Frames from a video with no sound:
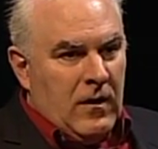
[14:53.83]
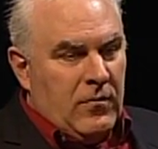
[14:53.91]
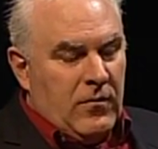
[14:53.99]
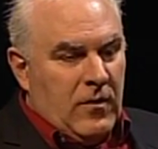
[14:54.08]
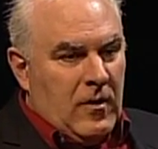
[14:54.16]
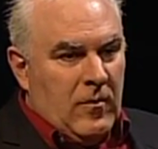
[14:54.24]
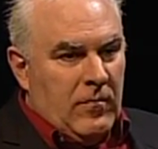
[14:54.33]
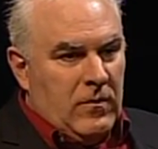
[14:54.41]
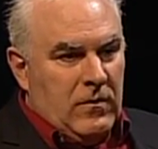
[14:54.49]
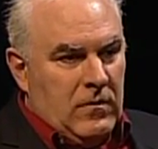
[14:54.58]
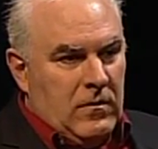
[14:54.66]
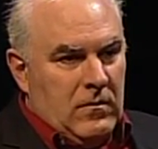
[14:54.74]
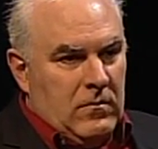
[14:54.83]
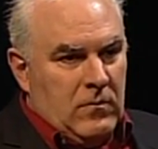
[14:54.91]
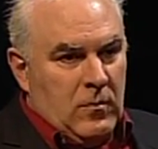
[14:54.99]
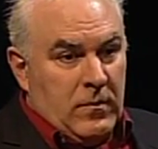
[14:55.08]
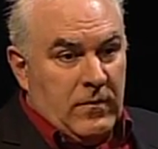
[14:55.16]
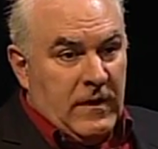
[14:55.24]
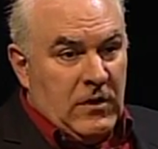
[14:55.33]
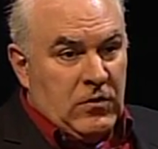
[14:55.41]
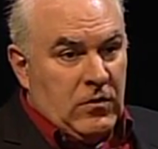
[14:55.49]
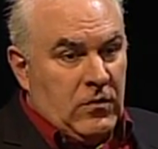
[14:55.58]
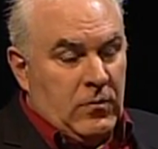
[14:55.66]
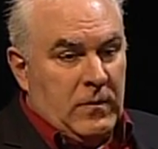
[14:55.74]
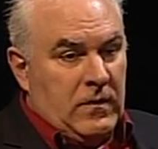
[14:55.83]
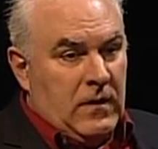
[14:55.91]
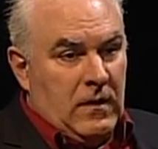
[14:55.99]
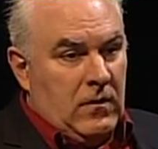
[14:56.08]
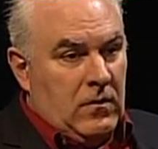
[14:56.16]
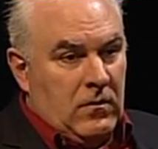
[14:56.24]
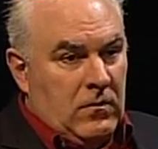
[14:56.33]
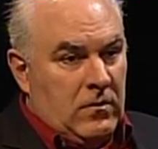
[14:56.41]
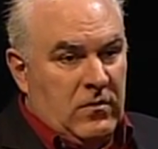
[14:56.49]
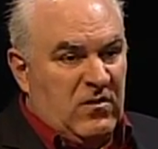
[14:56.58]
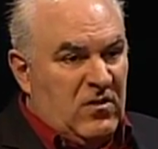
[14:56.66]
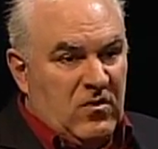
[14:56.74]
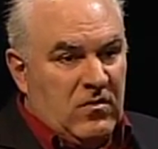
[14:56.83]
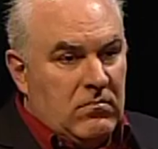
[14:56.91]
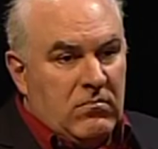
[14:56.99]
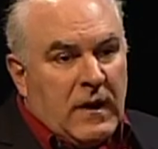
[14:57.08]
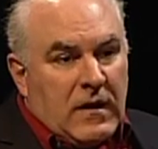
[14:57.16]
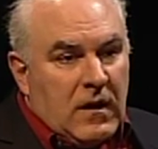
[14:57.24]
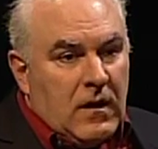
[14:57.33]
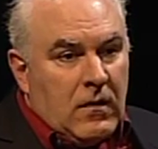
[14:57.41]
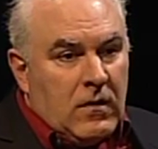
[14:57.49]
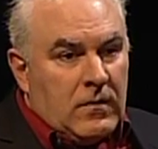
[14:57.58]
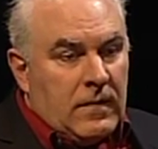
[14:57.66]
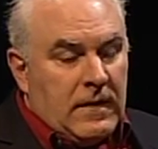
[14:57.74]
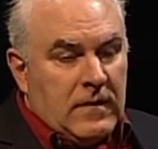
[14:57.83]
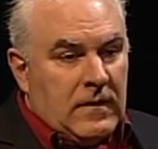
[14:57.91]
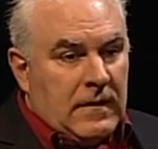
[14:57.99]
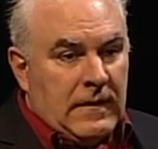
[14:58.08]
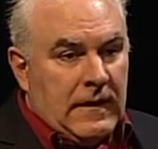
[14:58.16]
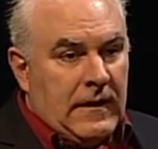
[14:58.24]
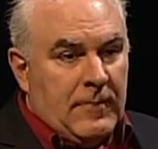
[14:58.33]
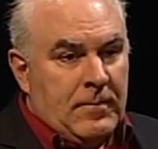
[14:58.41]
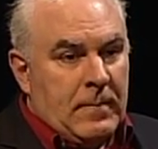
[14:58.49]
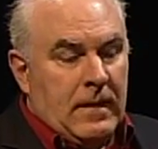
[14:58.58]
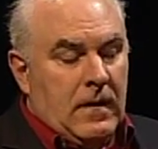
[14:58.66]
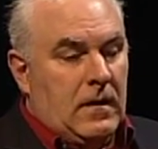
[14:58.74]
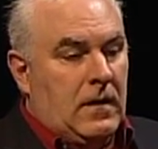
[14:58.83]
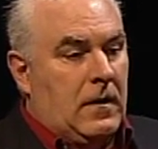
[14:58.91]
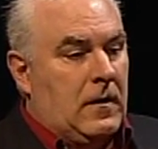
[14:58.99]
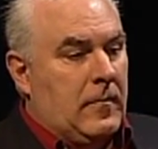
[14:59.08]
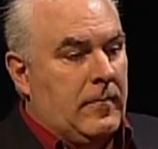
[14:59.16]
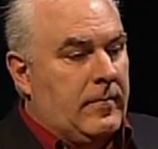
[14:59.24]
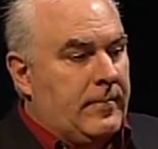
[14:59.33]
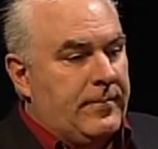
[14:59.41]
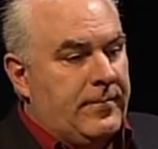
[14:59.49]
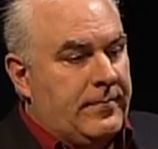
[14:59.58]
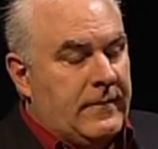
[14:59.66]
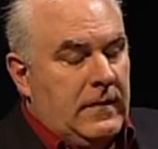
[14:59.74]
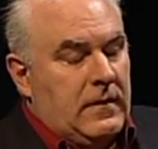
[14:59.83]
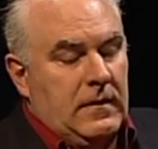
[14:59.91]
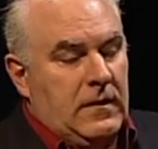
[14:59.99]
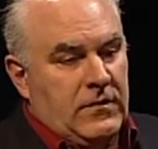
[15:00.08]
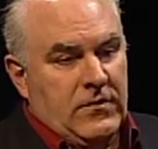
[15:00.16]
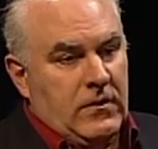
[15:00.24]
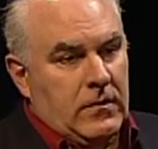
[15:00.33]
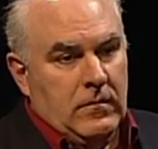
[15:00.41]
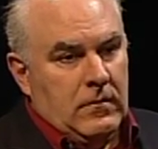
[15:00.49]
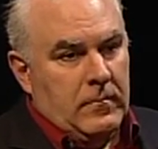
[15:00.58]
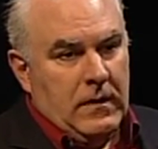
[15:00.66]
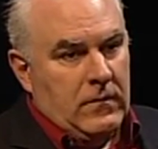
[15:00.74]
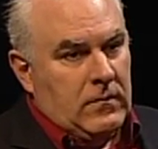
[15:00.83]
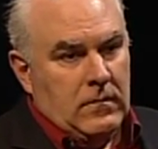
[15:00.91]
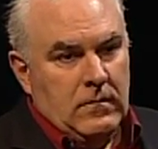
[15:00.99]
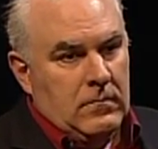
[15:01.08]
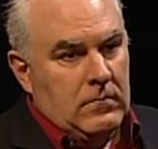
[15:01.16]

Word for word: from the, your, your professionals, but then you're just your spectators and things like that. Yeah. Um, that's still amazing.